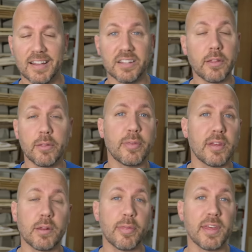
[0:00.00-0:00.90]
Another
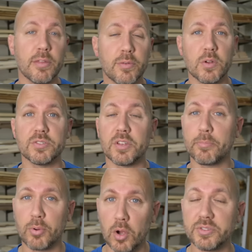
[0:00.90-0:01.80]
thing to think through is a
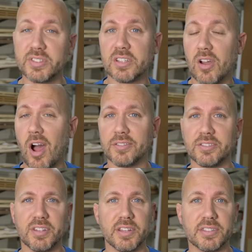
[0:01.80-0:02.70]
pros and
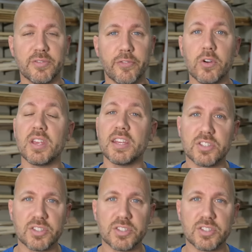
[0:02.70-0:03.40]
cons list for each